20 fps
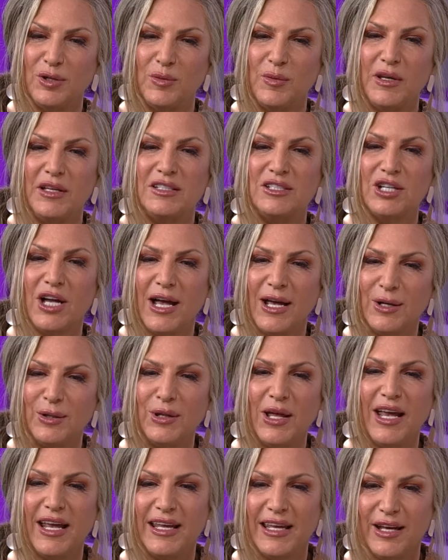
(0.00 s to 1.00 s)
to be
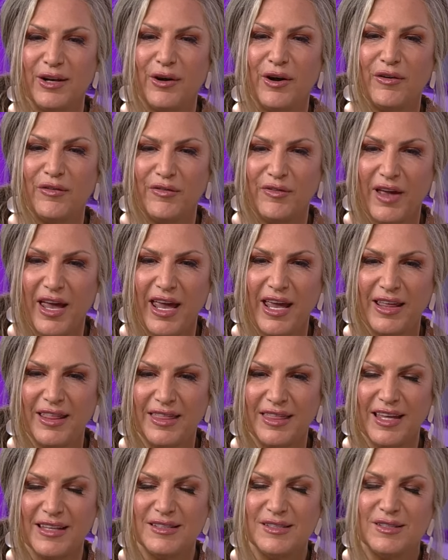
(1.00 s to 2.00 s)
childlike in our faith.
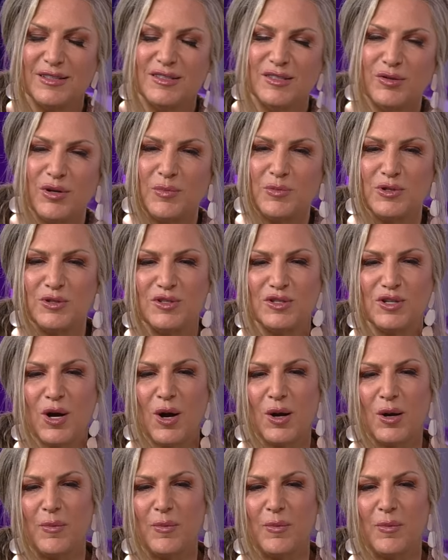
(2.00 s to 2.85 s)
That's the scriptures talk